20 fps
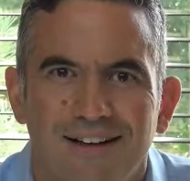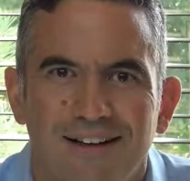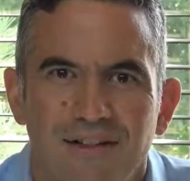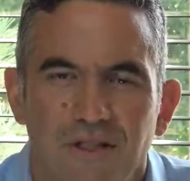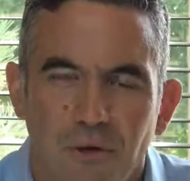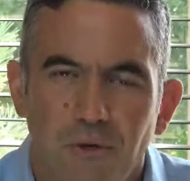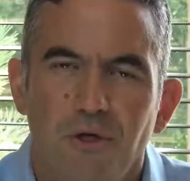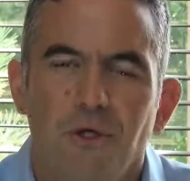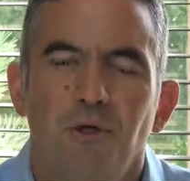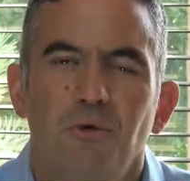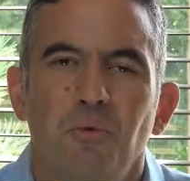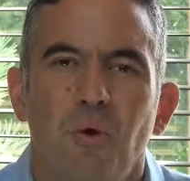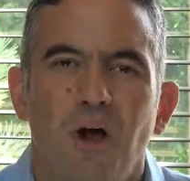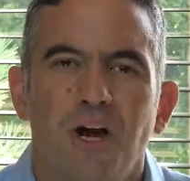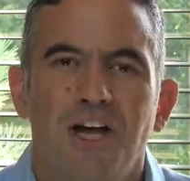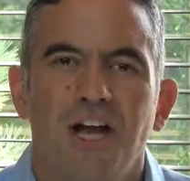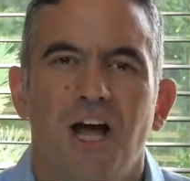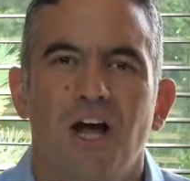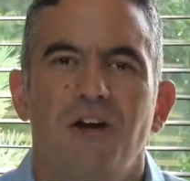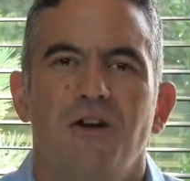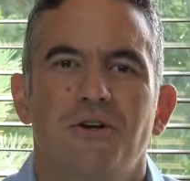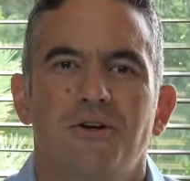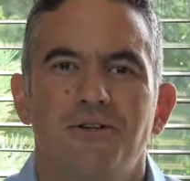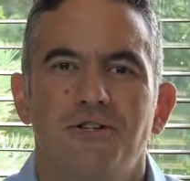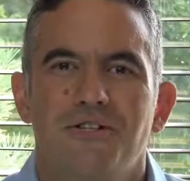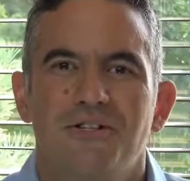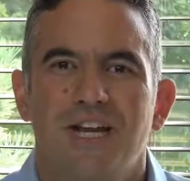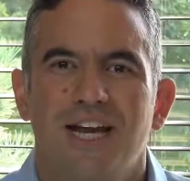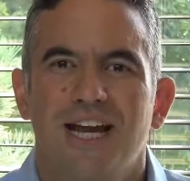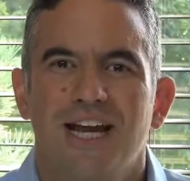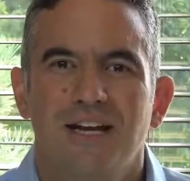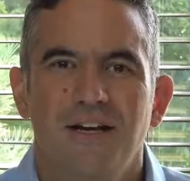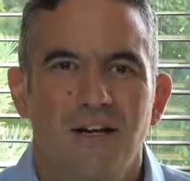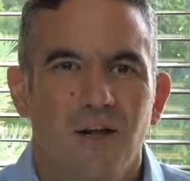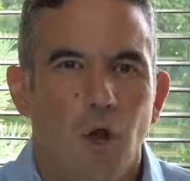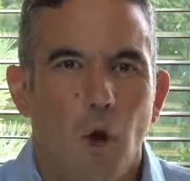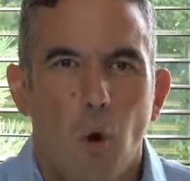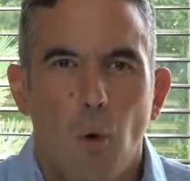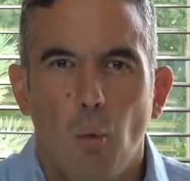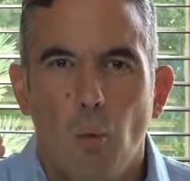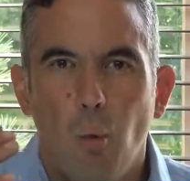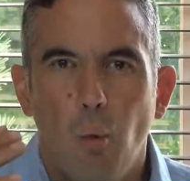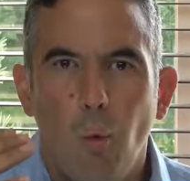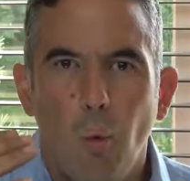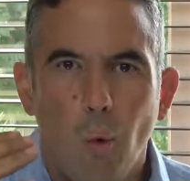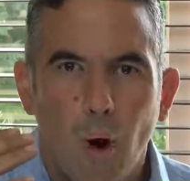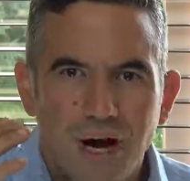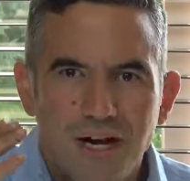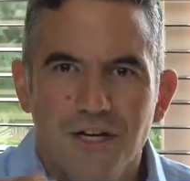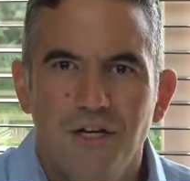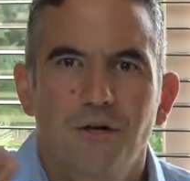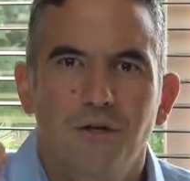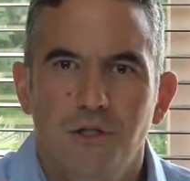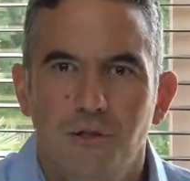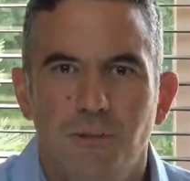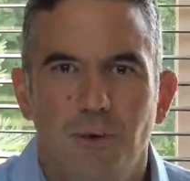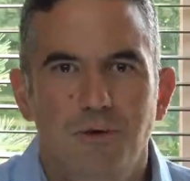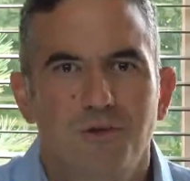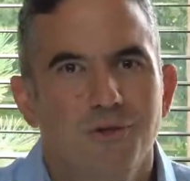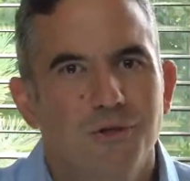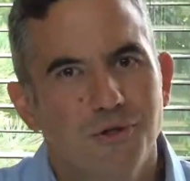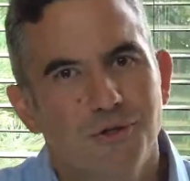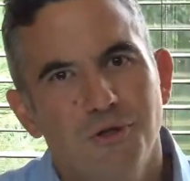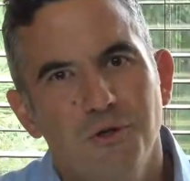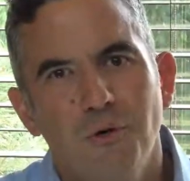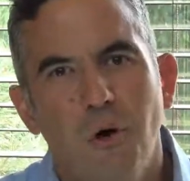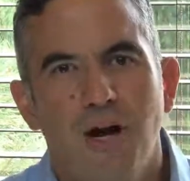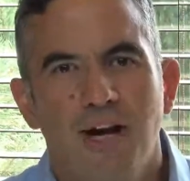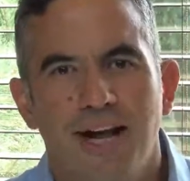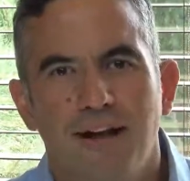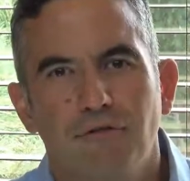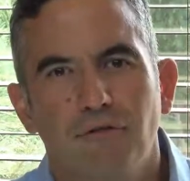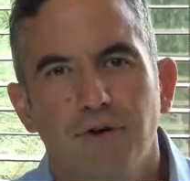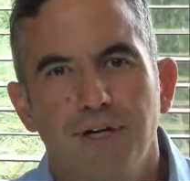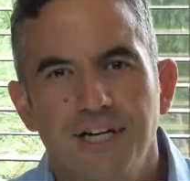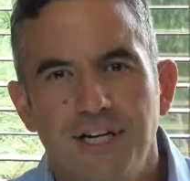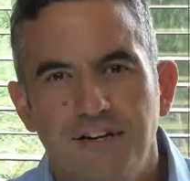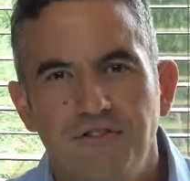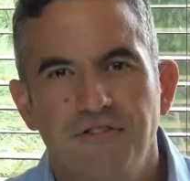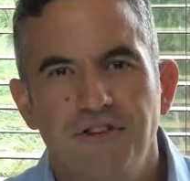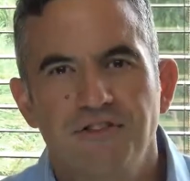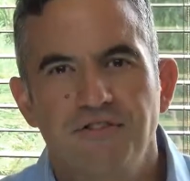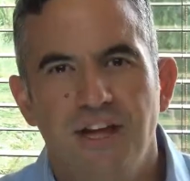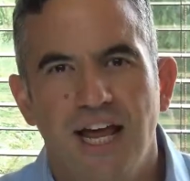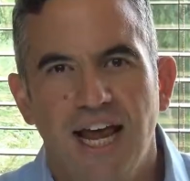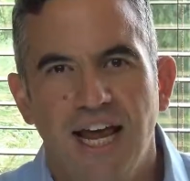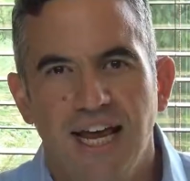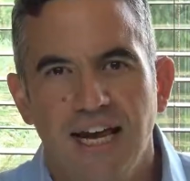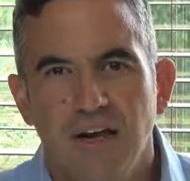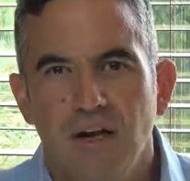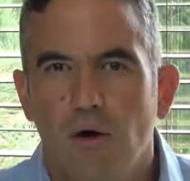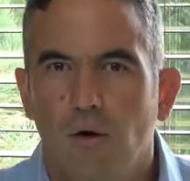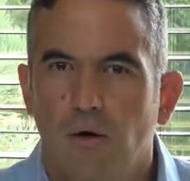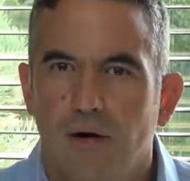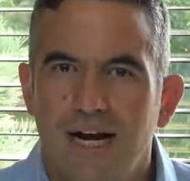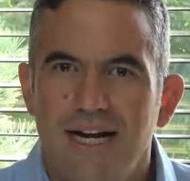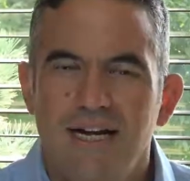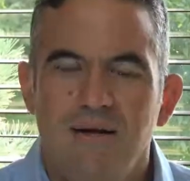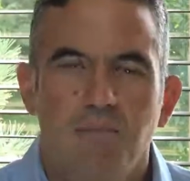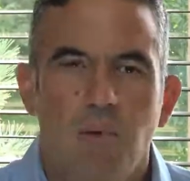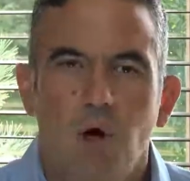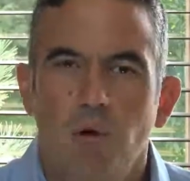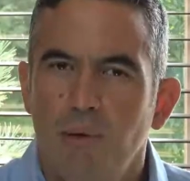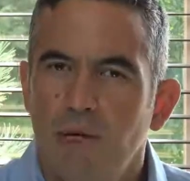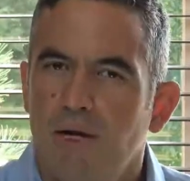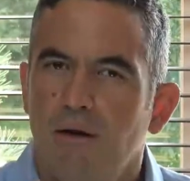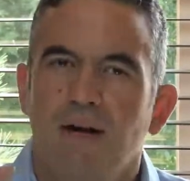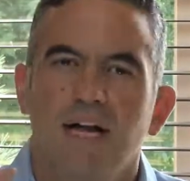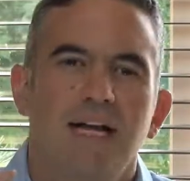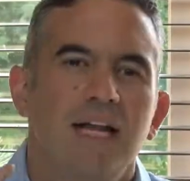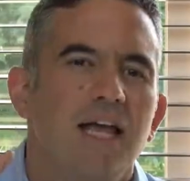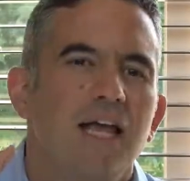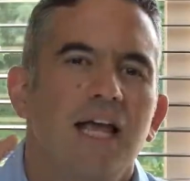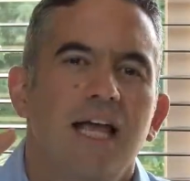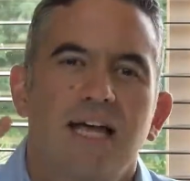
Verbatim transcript: Don't you want to understand what you're supposed to do on every given day or any moment, right?